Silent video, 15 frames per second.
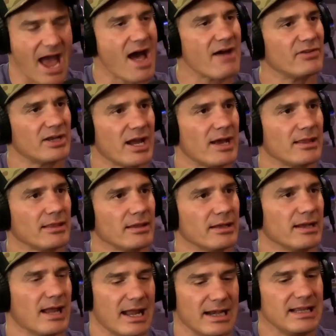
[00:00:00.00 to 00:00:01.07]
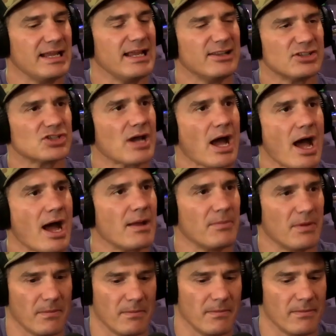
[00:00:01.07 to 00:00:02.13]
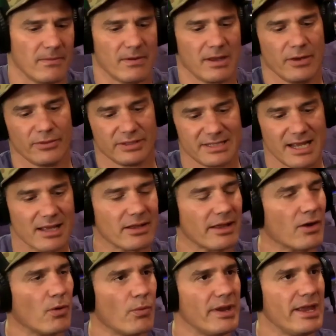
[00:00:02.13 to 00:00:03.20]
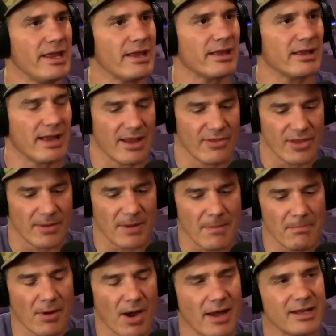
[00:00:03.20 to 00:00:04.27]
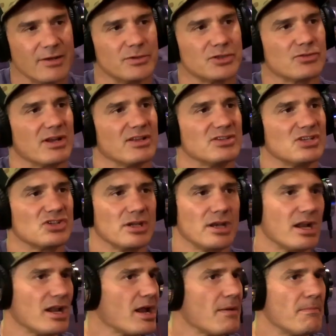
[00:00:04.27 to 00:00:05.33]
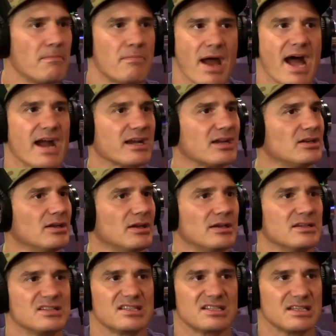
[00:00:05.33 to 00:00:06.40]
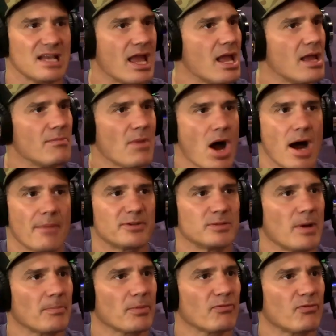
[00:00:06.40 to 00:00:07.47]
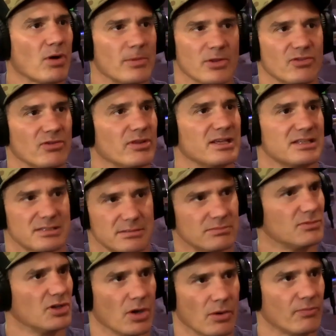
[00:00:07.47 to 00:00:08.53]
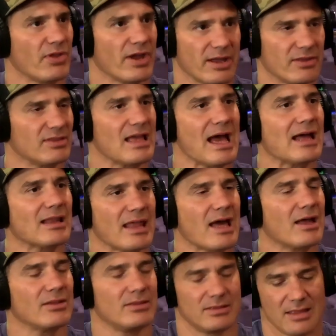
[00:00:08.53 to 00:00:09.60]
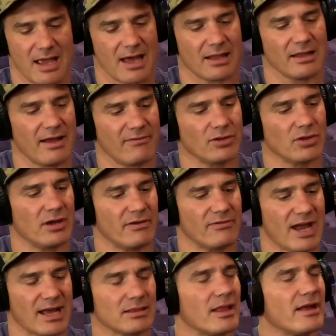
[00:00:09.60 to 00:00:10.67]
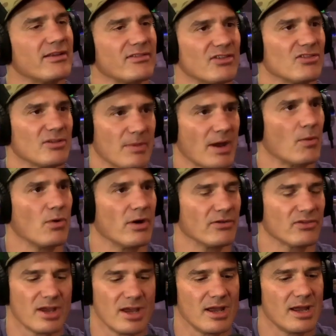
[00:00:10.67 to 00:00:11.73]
avid athlete, and each time it would take like a week and then my body would transition and I'm back same optimum performance, at least, that level of athleticism I was.